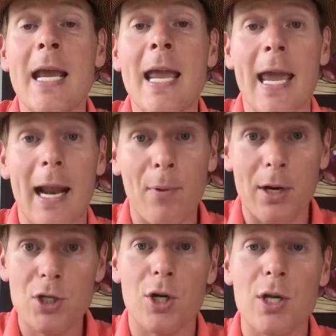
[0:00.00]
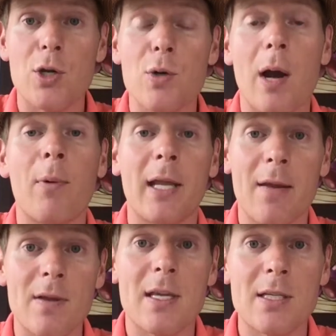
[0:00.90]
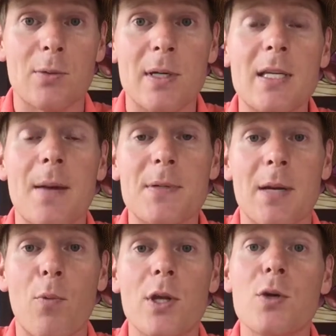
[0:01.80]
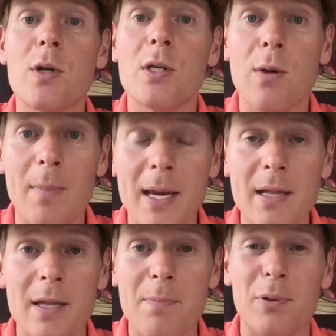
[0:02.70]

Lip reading: And I want to show you, I want to give you these 3 tips on what you can do immediately,